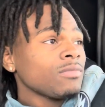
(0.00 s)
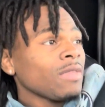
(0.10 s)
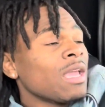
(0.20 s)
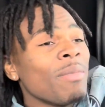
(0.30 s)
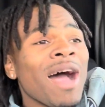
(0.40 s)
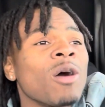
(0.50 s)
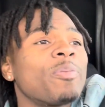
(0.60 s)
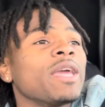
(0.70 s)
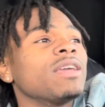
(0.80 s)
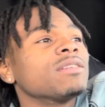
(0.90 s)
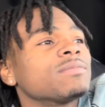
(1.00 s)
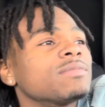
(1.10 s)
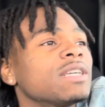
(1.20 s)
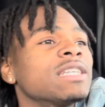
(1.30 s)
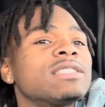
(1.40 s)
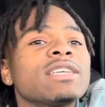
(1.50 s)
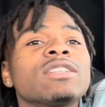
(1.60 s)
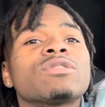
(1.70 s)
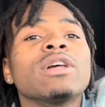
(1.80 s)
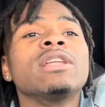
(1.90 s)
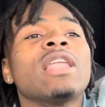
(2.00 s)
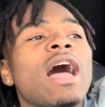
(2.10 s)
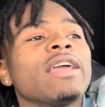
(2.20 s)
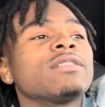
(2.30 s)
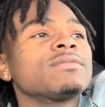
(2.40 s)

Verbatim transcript: In my opinion, it's really like